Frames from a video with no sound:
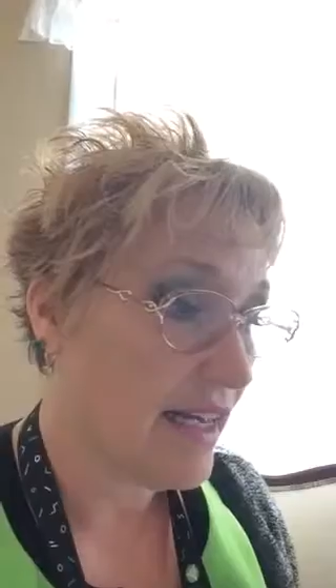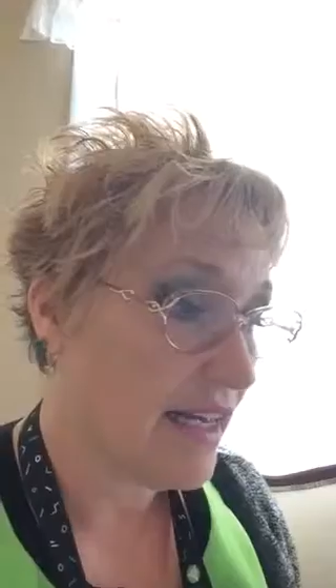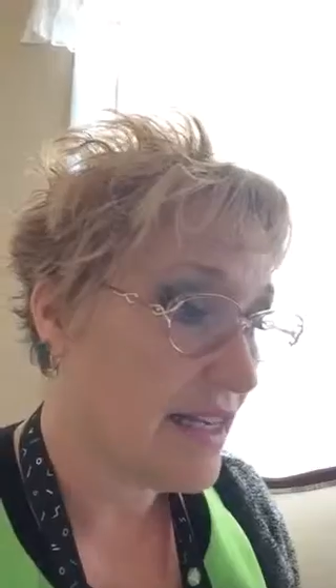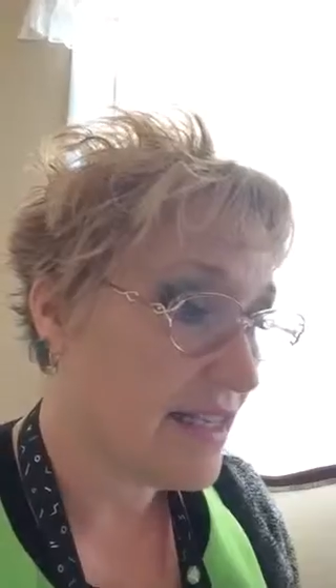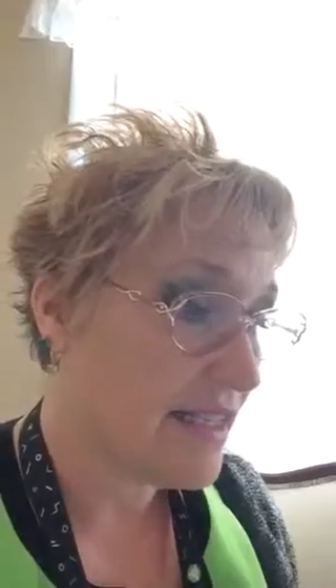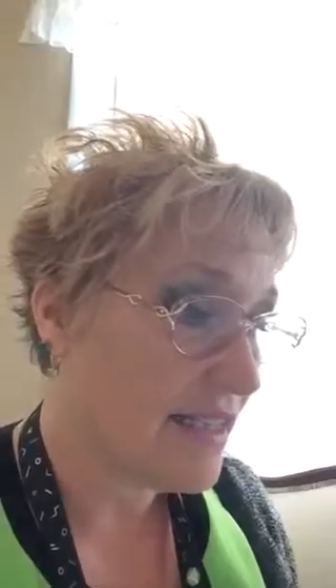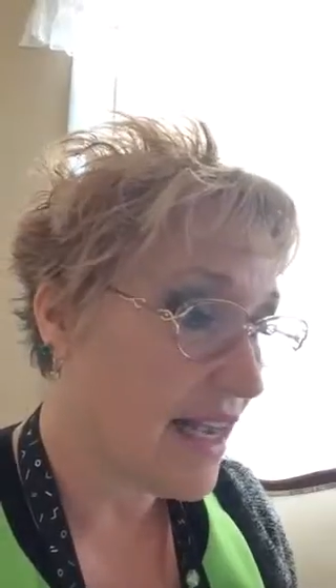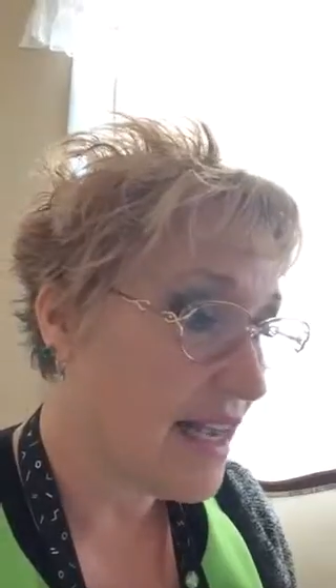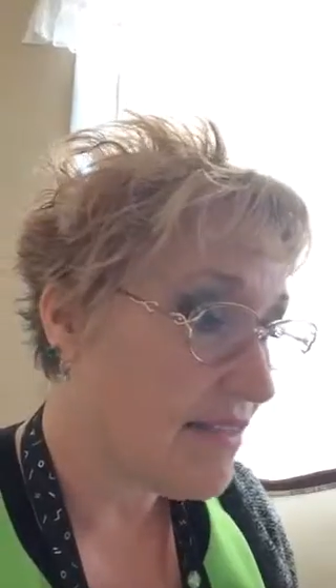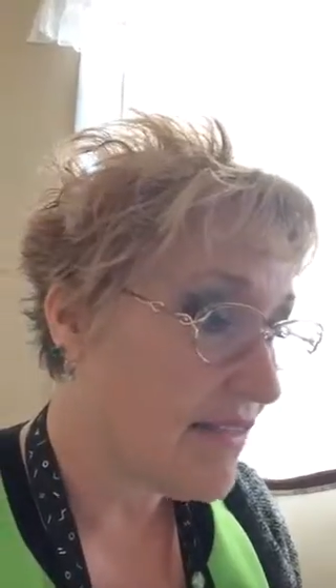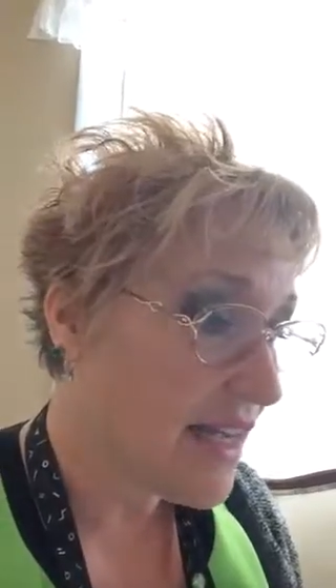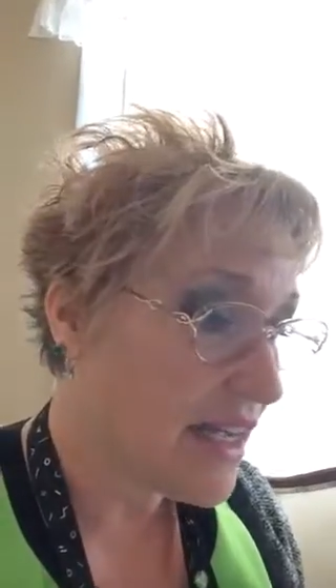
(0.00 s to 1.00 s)
It is
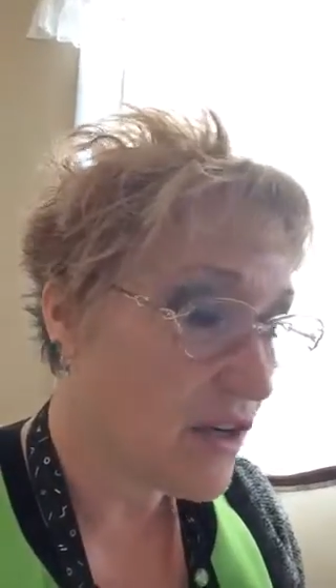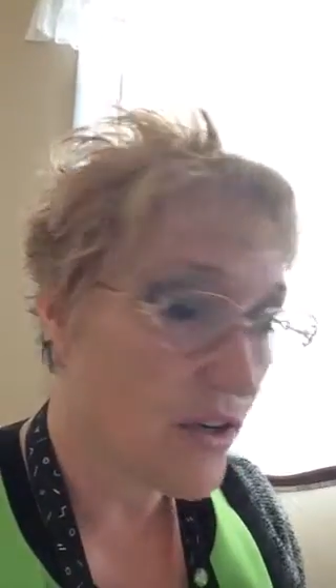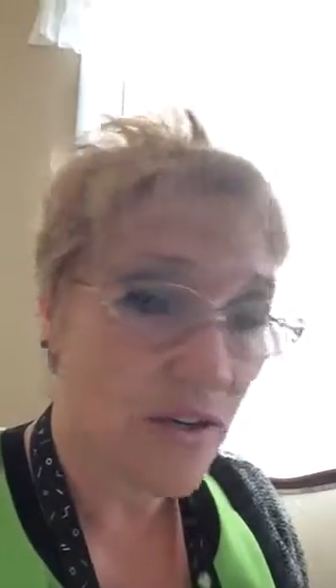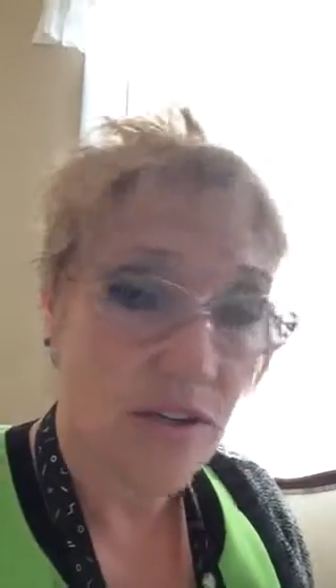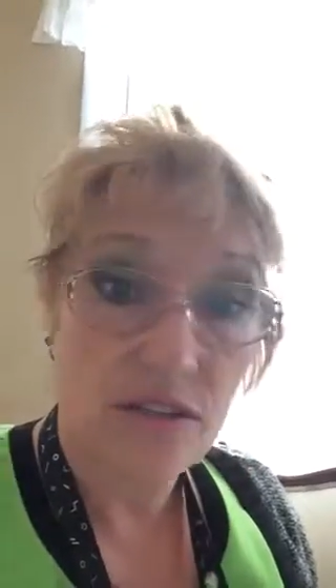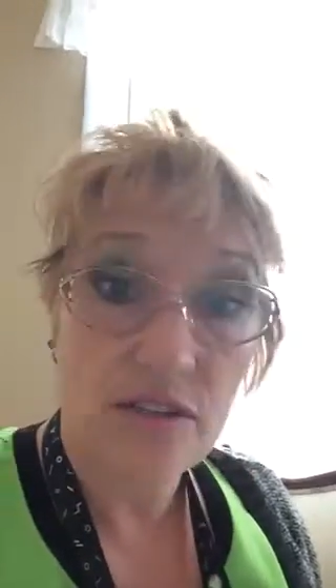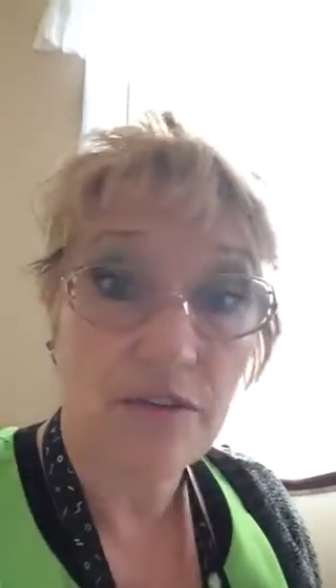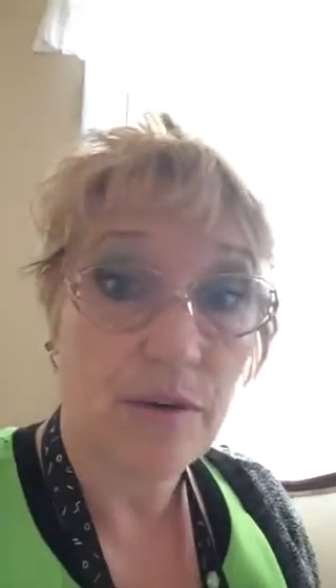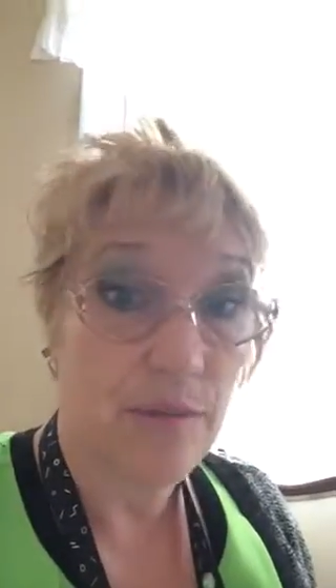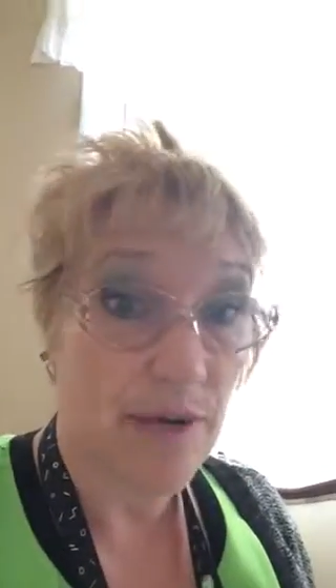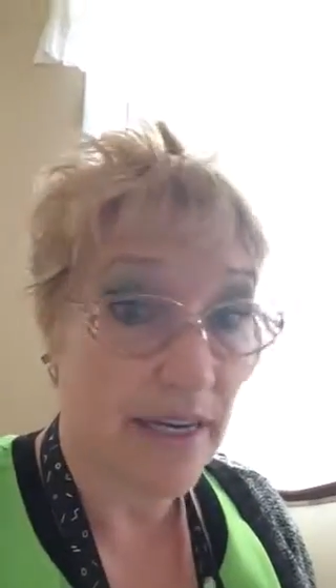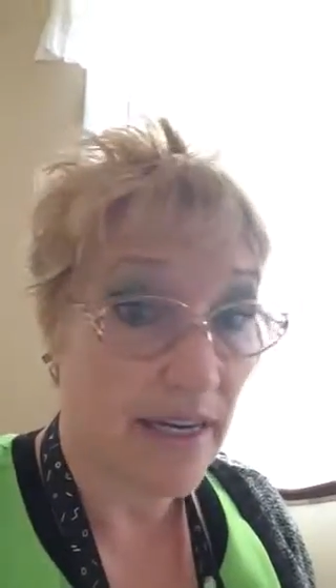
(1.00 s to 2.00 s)
safely used for
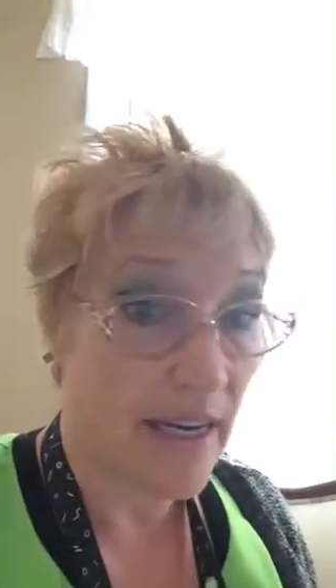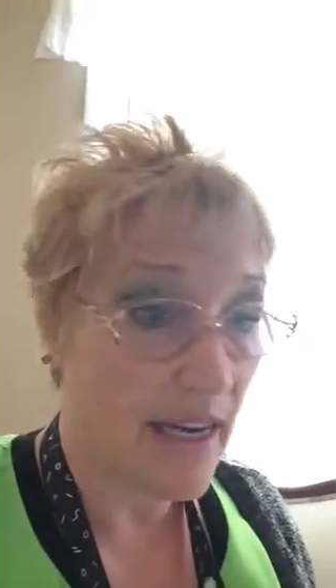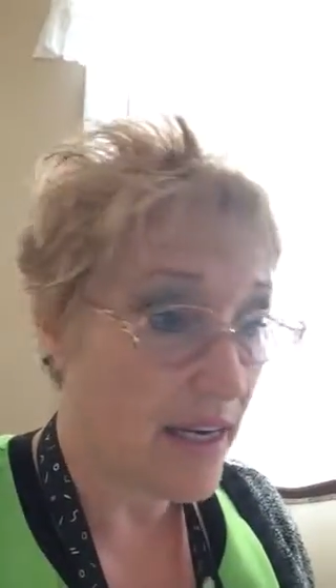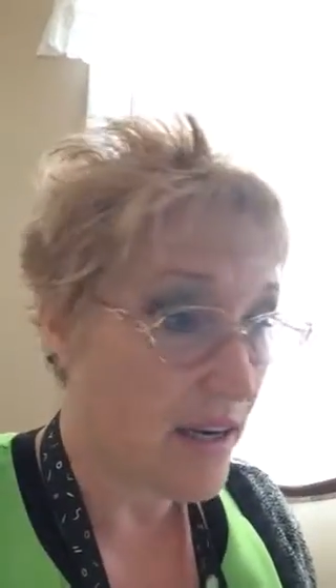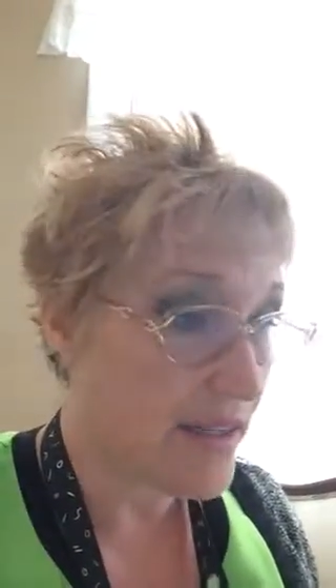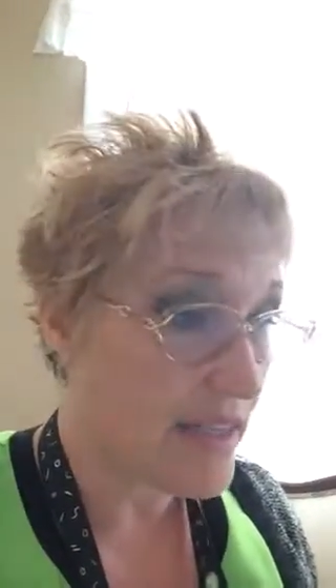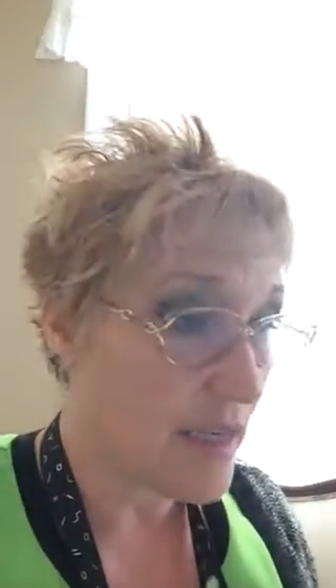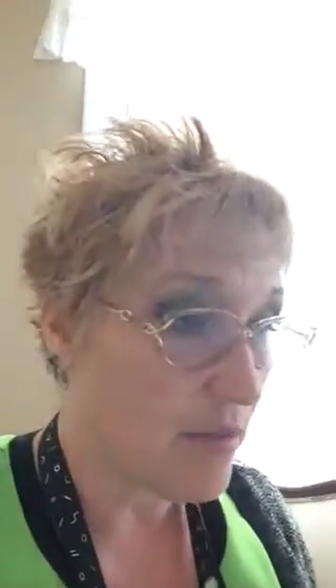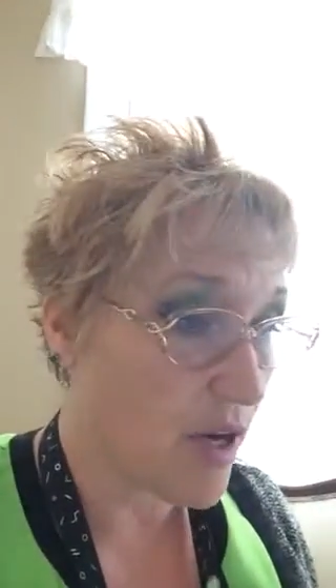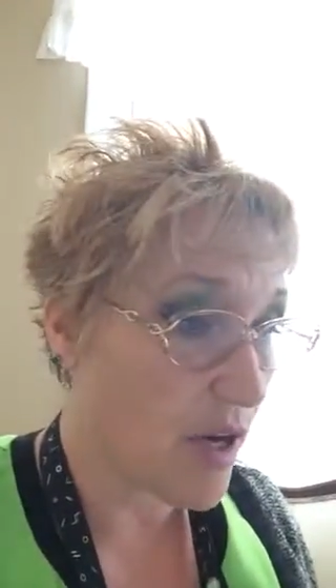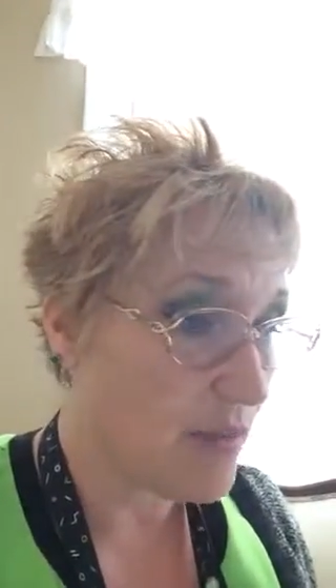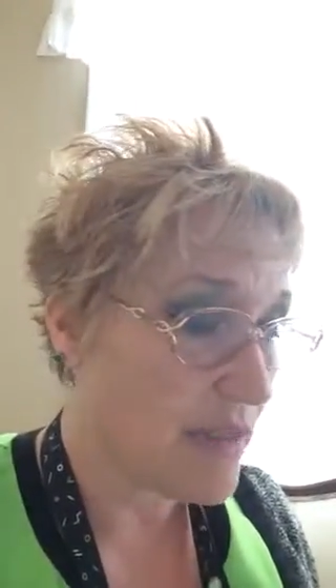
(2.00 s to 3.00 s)
pregnant and nursing
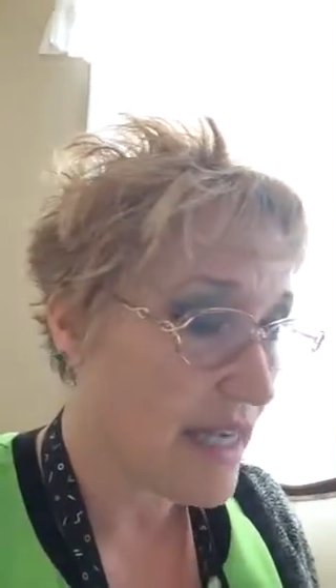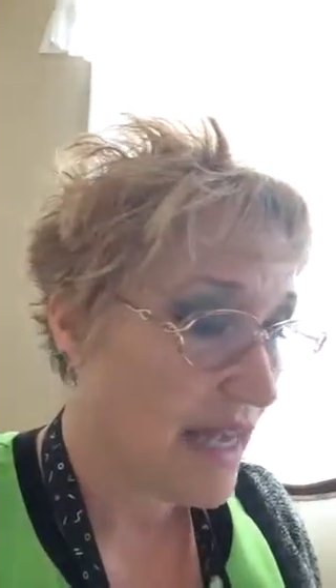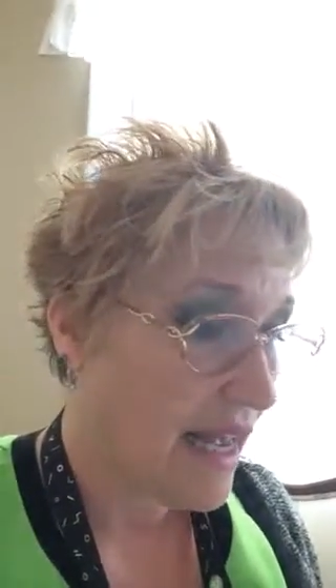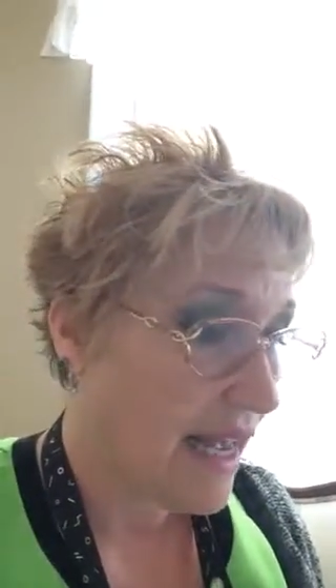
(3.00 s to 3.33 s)
moms.